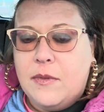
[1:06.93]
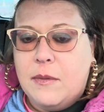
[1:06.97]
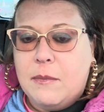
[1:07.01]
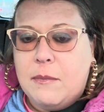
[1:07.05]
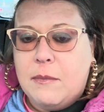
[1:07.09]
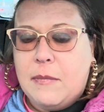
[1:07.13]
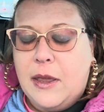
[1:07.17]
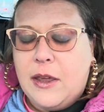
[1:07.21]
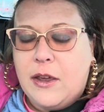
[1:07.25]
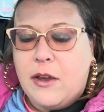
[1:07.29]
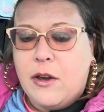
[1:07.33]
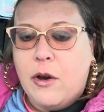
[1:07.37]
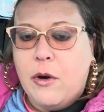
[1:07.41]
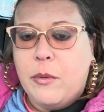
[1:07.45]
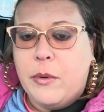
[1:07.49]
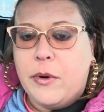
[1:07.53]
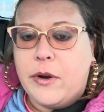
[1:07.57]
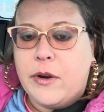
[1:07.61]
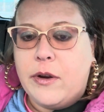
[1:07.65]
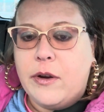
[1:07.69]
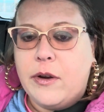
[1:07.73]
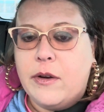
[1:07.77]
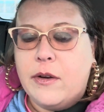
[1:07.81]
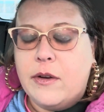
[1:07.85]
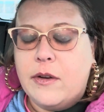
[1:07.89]
my
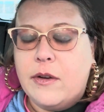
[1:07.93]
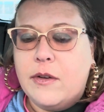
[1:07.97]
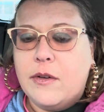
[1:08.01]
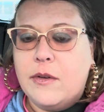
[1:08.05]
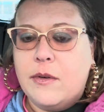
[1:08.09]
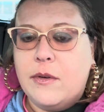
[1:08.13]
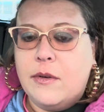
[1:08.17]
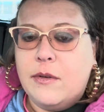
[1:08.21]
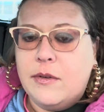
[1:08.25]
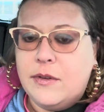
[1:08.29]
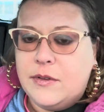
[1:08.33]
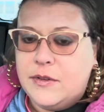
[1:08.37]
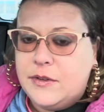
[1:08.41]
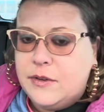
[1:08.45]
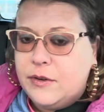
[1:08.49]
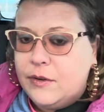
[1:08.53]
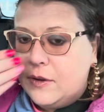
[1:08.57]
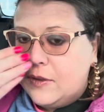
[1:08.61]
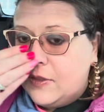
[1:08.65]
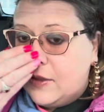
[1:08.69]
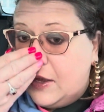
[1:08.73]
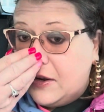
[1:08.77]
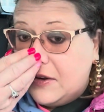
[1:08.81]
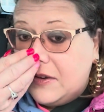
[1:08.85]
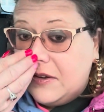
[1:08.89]
coworker who was
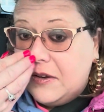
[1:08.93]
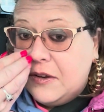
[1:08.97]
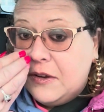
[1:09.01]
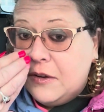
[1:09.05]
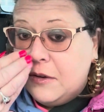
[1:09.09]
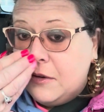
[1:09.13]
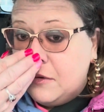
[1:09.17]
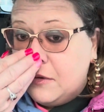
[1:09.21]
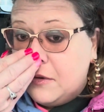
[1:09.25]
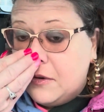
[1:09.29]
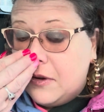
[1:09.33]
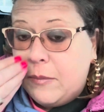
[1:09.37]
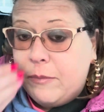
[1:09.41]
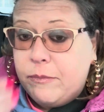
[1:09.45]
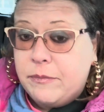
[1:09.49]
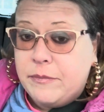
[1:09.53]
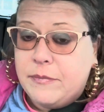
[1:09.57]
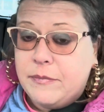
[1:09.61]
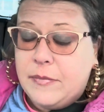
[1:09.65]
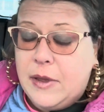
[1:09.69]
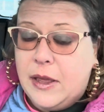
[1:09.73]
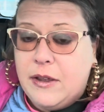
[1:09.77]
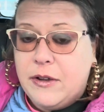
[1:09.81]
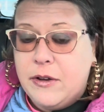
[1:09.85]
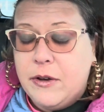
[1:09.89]
doing that too, um,
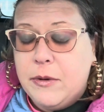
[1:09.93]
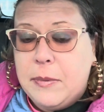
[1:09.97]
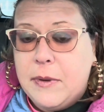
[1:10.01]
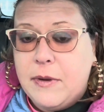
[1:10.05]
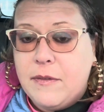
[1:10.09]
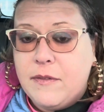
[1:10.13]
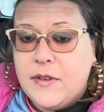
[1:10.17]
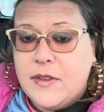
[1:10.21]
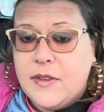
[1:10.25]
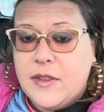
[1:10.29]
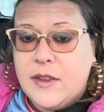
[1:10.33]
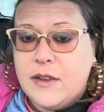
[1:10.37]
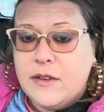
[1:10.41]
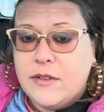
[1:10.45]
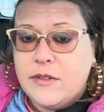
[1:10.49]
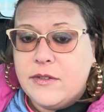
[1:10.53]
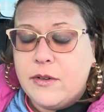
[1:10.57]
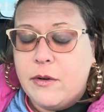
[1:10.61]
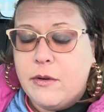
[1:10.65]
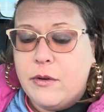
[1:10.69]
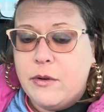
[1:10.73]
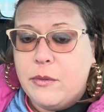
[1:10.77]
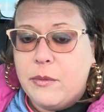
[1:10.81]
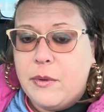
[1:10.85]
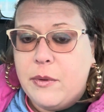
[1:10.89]
I hope everything's
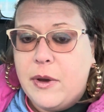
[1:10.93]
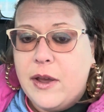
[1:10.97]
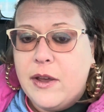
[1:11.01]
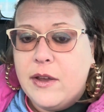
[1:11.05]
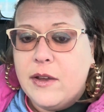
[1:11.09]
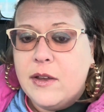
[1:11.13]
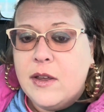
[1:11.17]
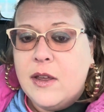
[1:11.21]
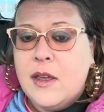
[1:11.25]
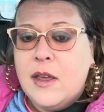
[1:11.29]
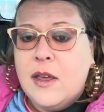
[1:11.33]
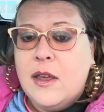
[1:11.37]
going well.